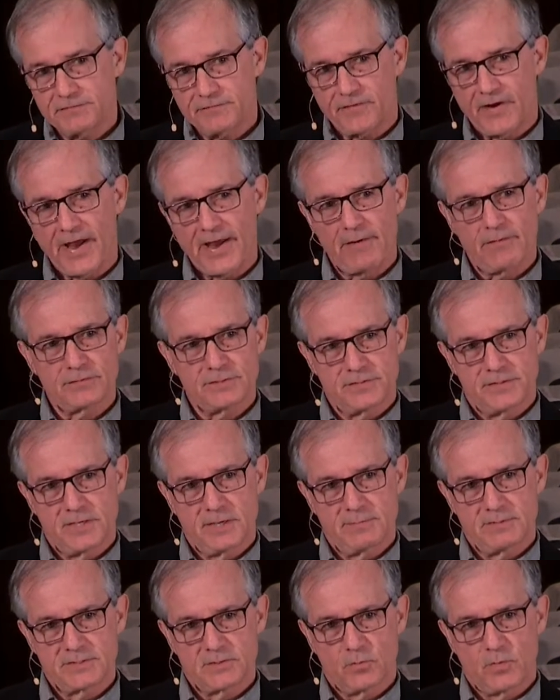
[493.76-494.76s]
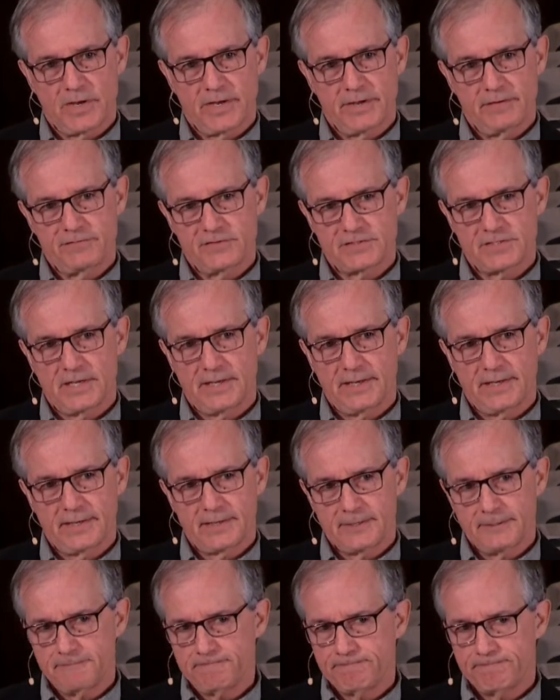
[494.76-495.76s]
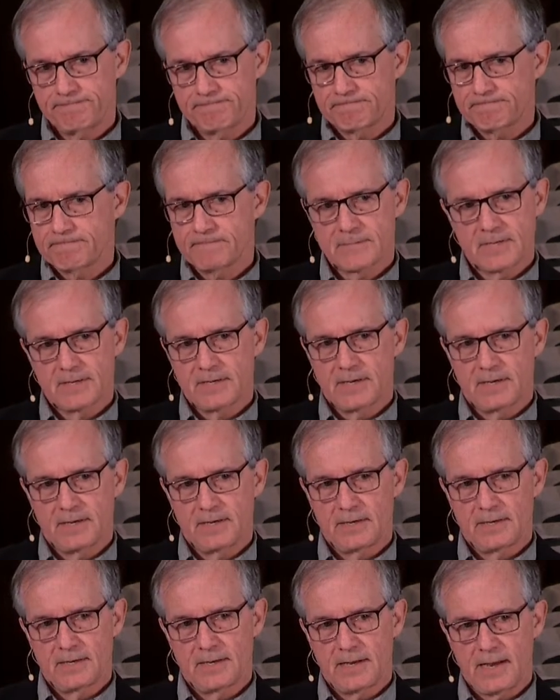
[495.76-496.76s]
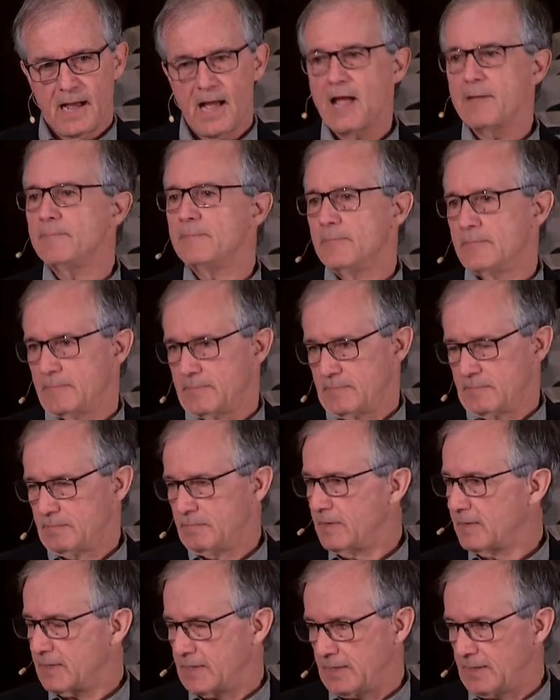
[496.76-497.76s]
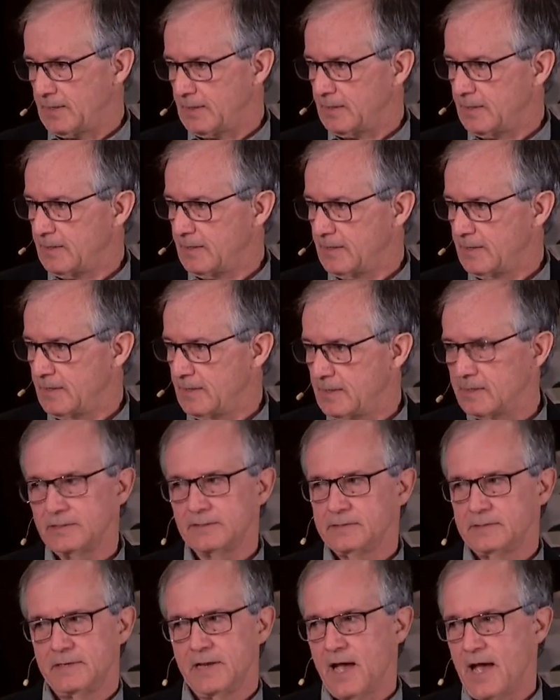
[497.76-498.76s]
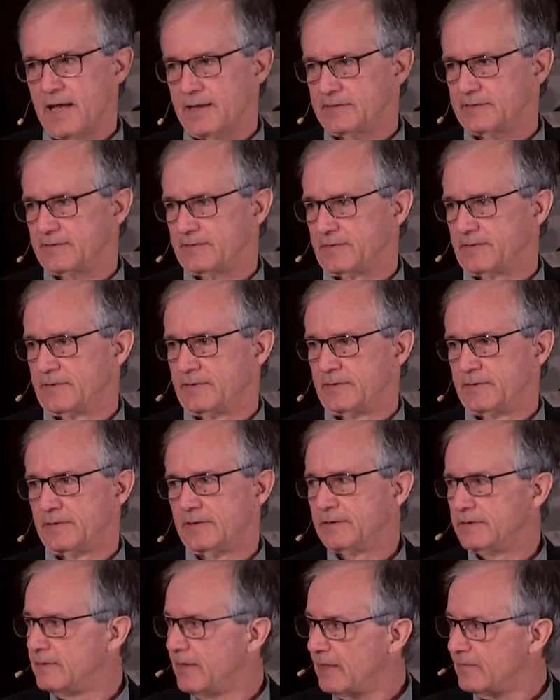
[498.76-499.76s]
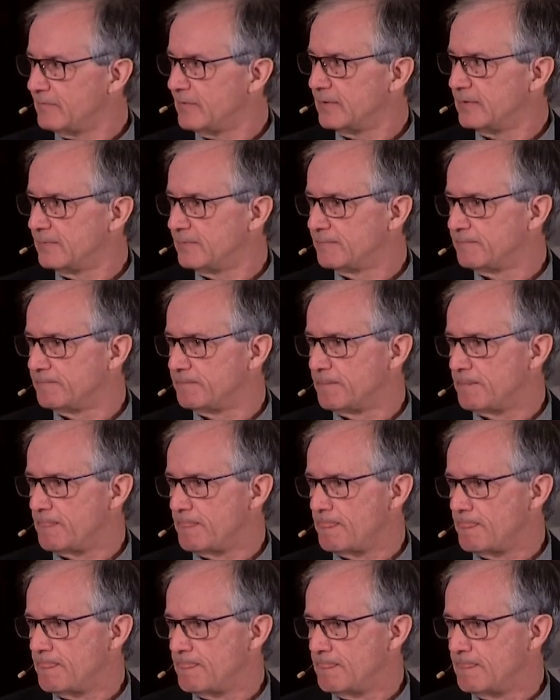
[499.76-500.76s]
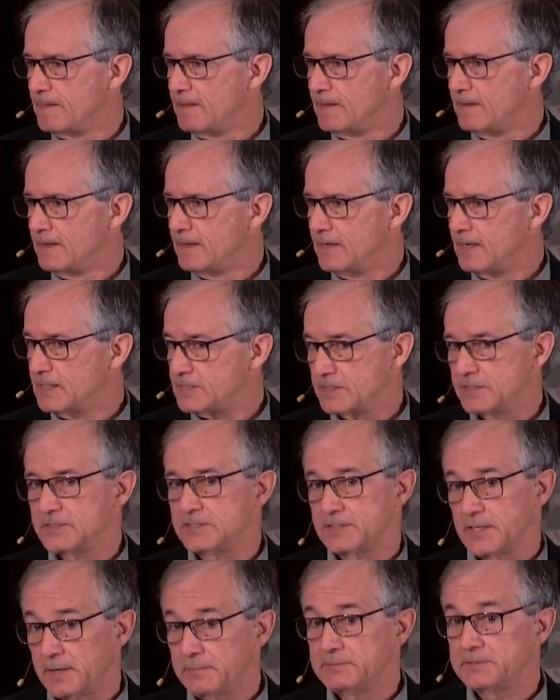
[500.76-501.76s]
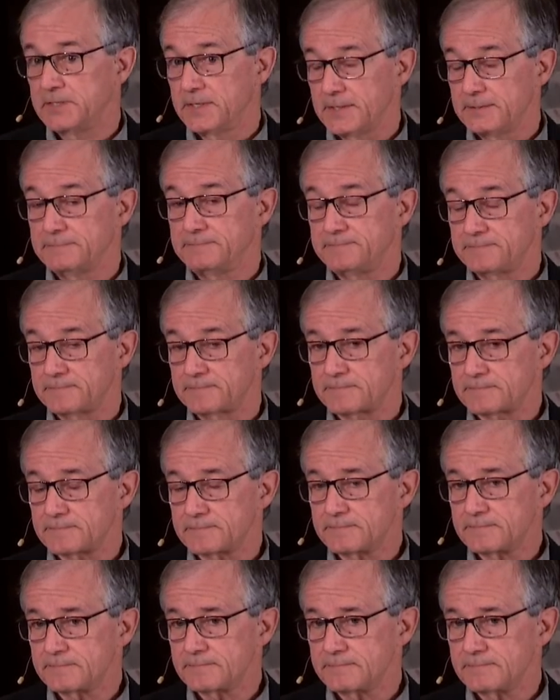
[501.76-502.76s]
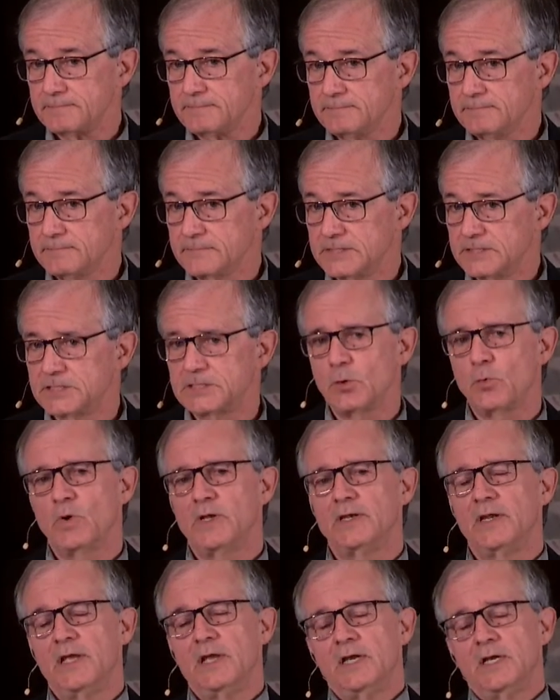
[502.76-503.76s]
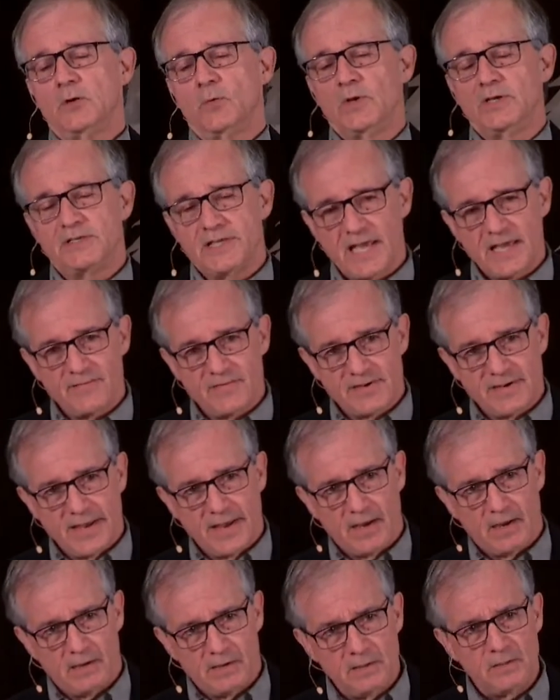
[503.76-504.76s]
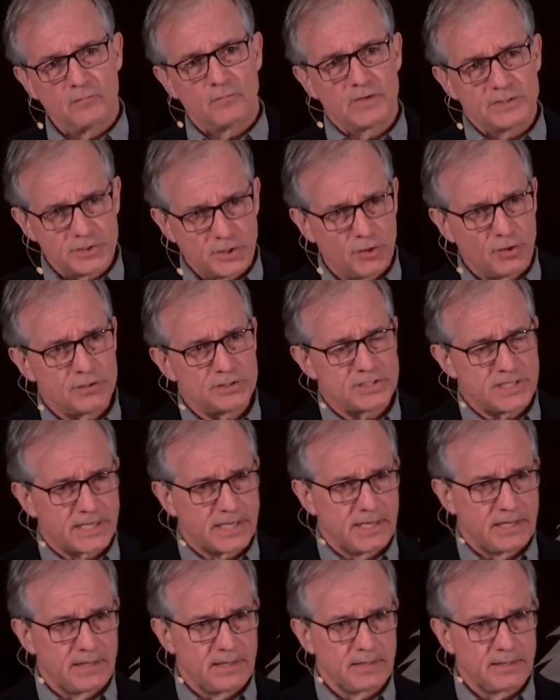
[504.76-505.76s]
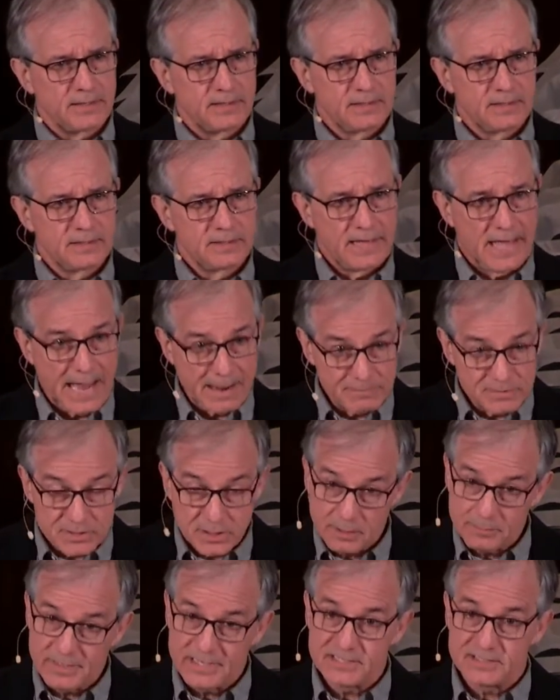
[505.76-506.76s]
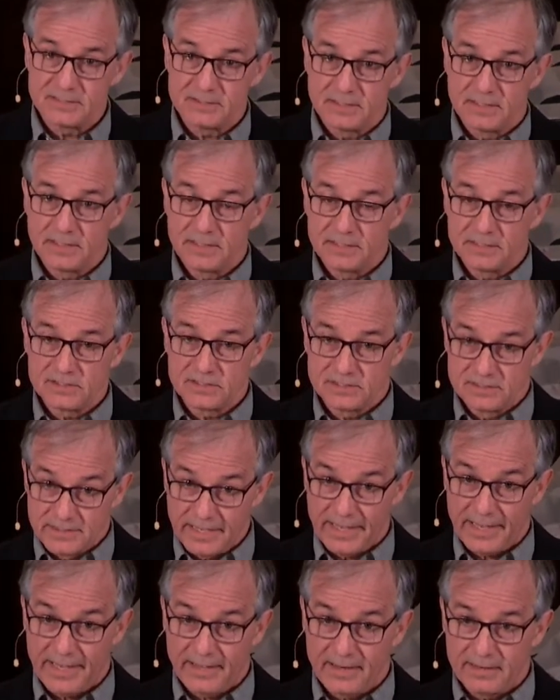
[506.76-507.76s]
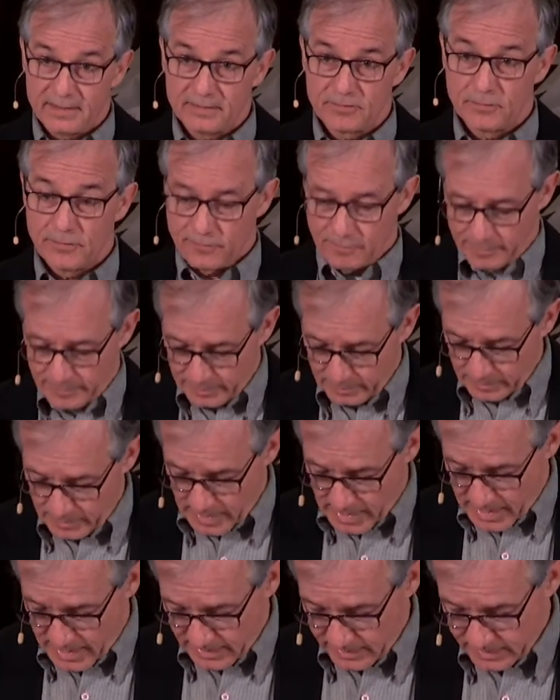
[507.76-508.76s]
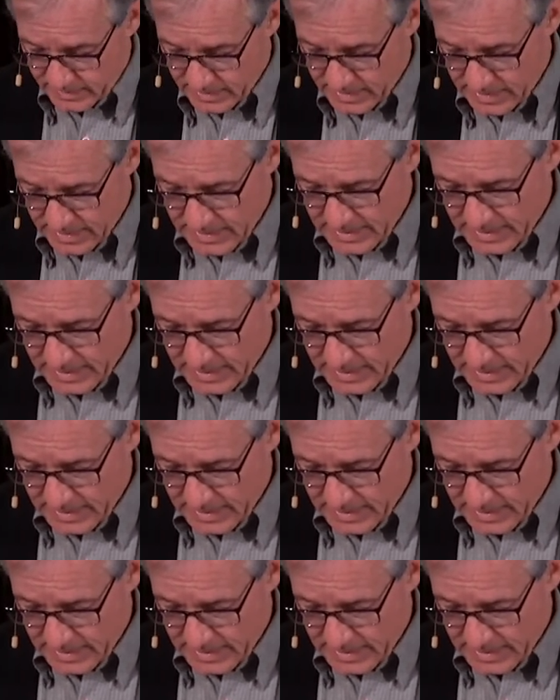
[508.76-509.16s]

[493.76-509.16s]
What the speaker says: defiles them as a way of saying, I'm the king, not David. It's these same 10. So when David now returns to king, Absalom is dead. You remember that?